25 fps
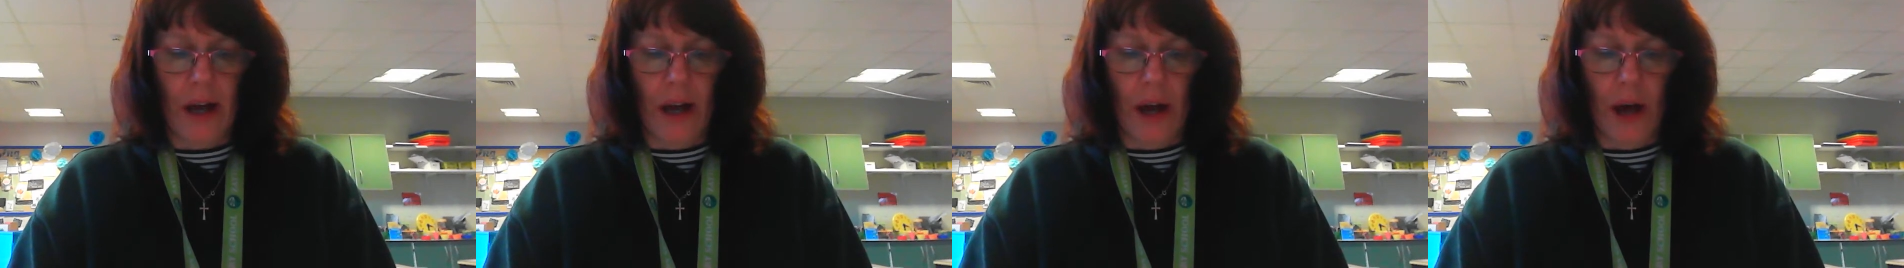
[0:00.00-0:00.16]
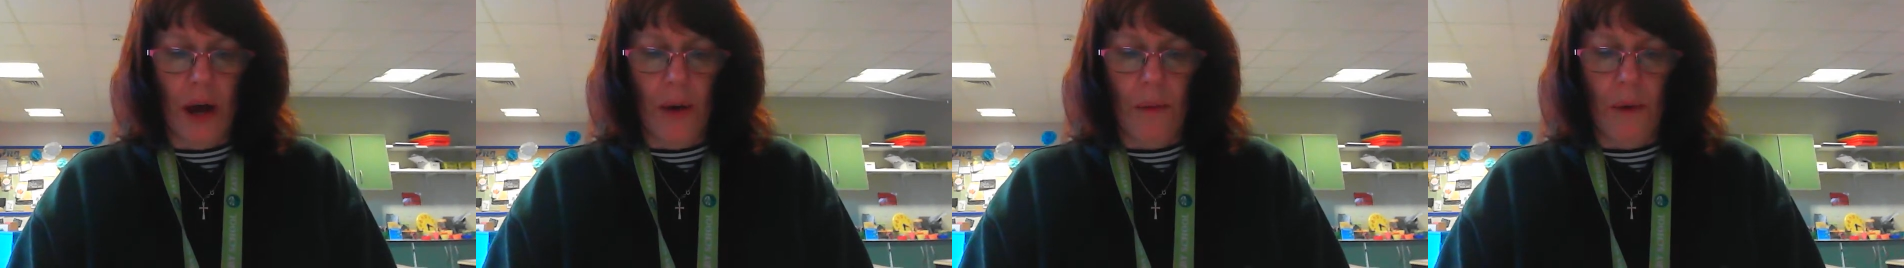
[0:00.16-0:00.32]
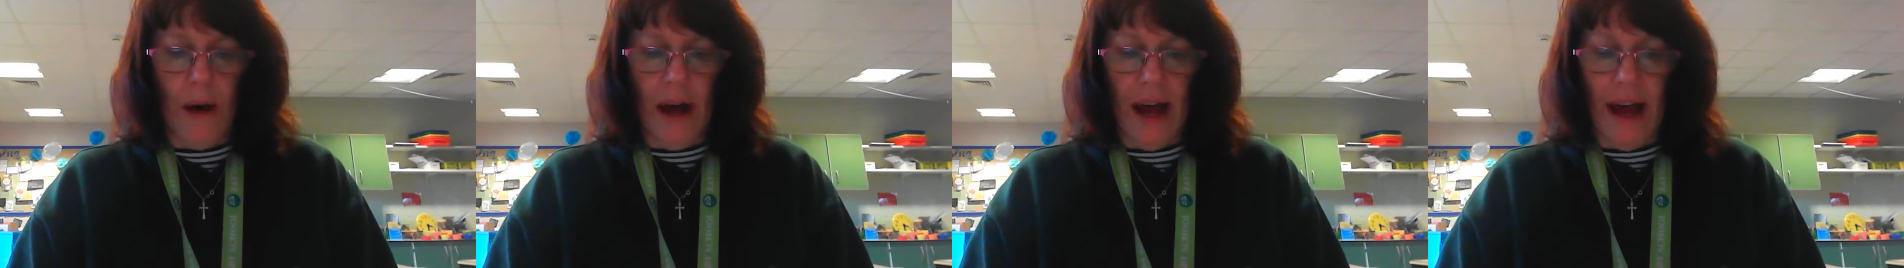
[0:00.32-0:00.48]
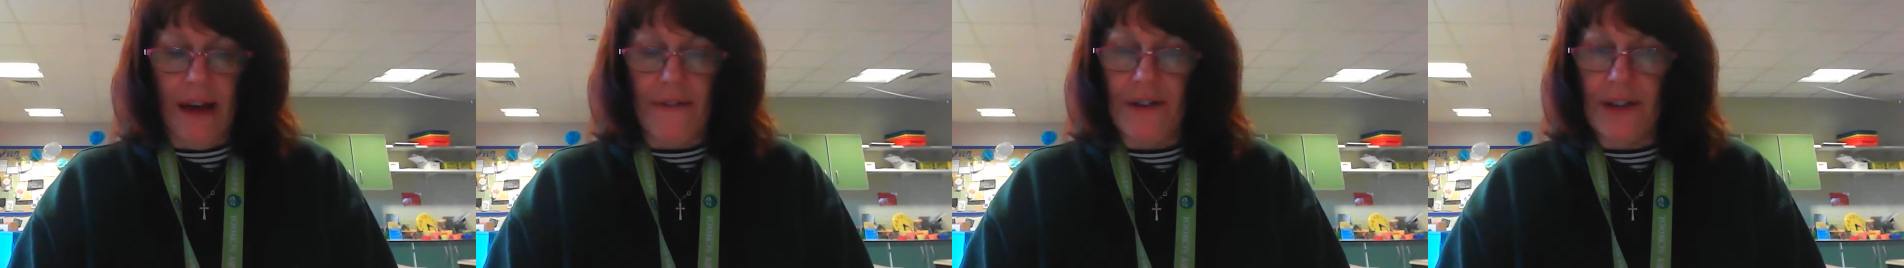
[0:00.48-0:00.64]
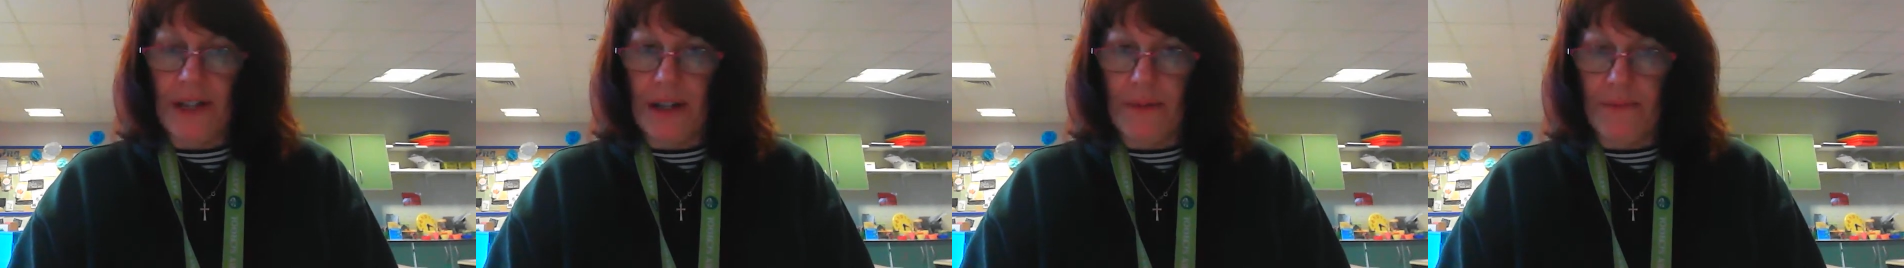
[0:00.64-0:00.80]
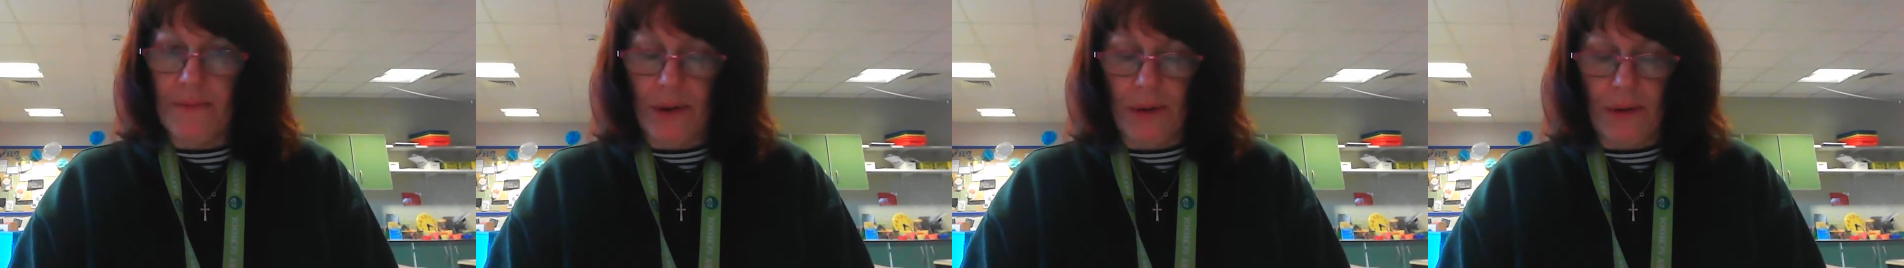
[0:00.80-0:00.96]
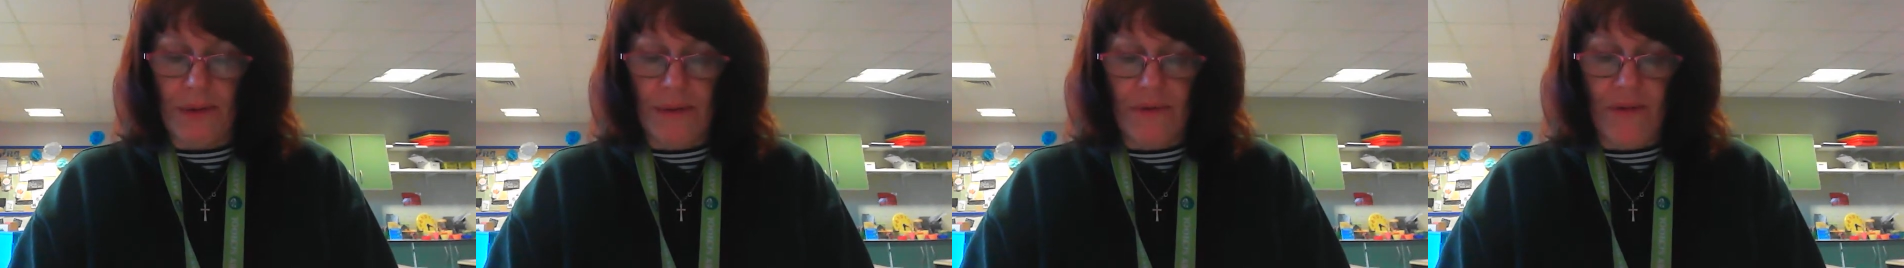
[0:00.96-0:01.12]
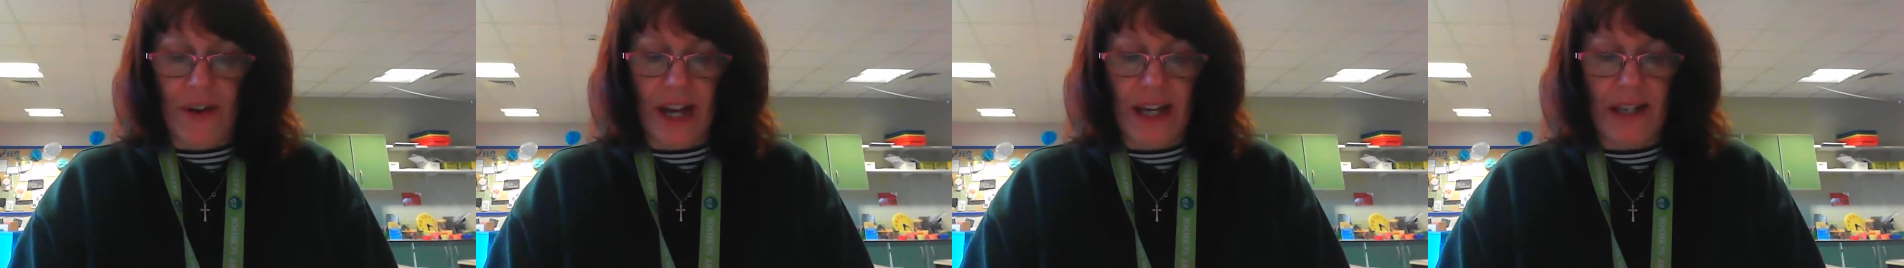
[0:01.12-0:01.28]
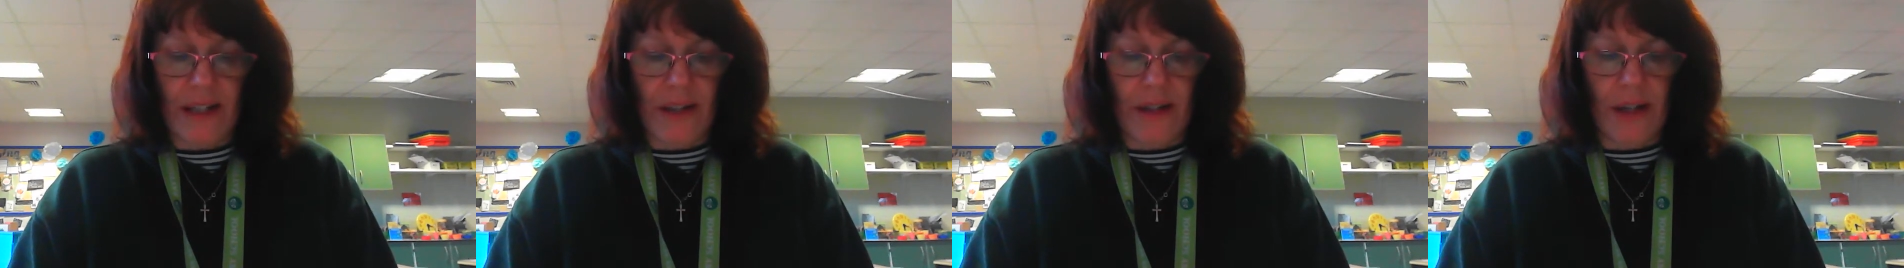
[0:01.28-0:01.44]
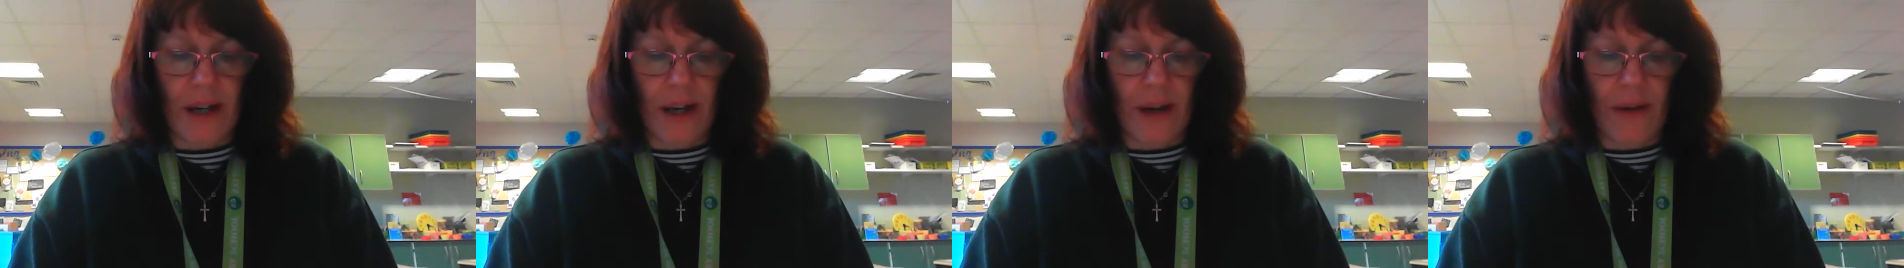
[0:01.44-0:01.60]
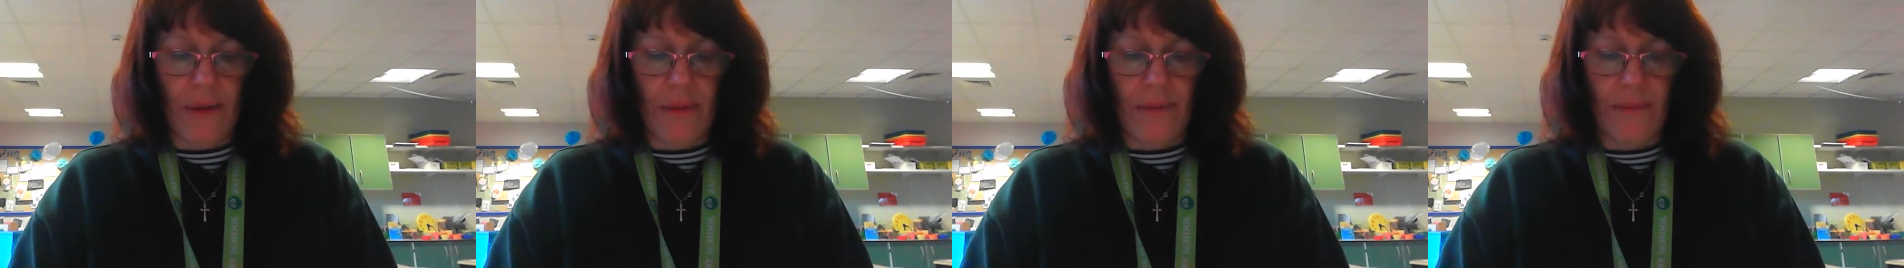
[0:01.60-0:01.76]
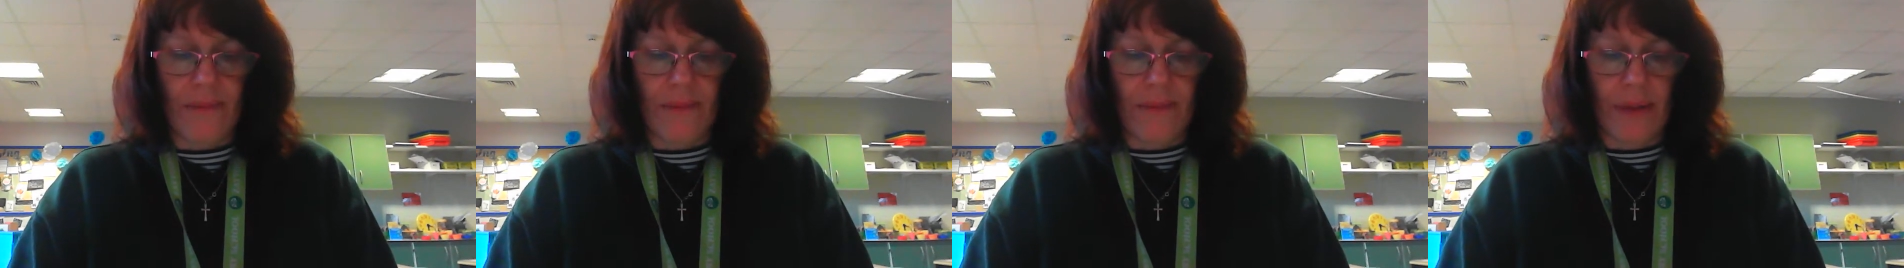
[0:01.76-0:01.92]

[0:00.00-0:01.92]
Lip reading: "Whatever did Moonface do?"